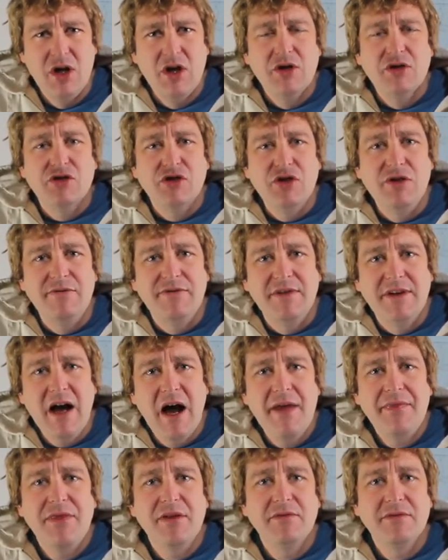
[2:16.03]
So you've
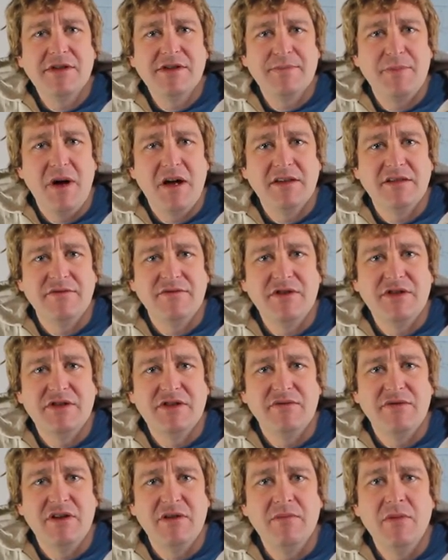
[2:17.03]
got the responsiveness
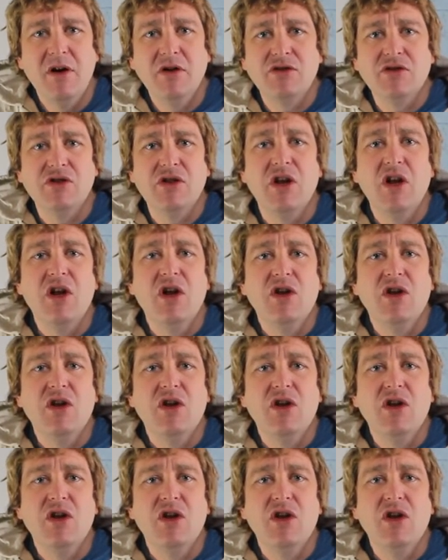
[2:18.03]
of the emotion.